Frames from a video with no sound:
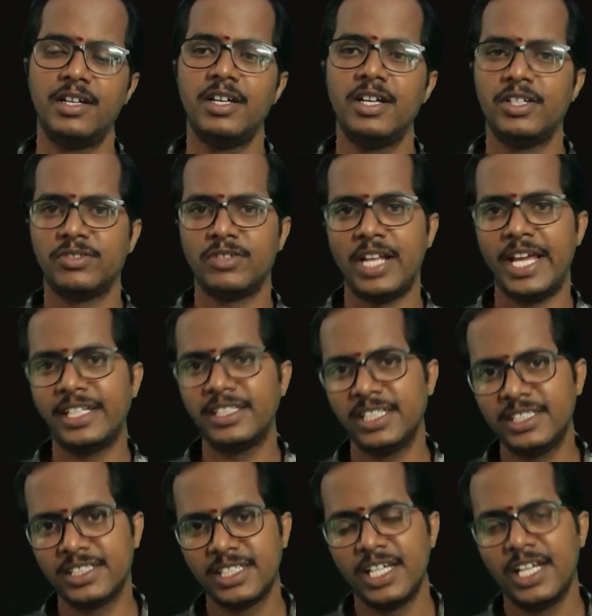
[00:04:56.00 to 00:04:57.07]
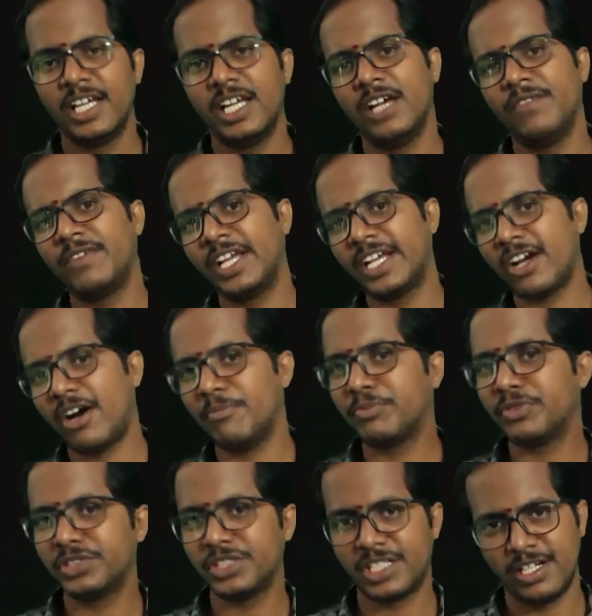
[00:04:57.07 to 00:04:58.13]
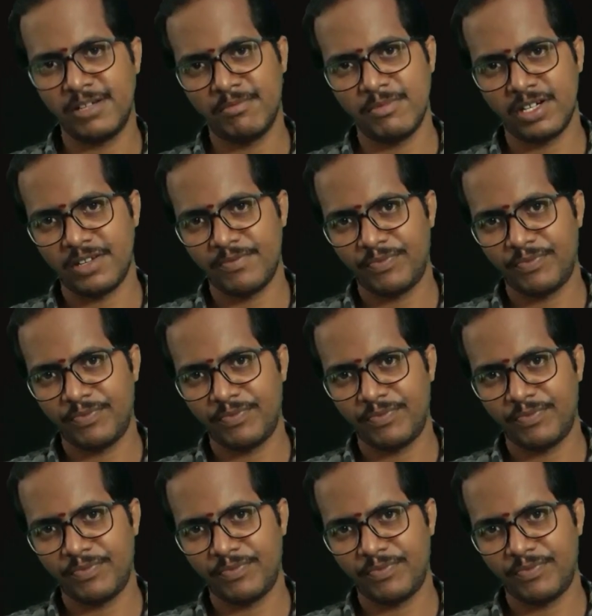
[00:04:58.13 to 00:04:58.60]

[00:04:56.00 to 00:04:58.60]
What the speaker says: So like this, every composite number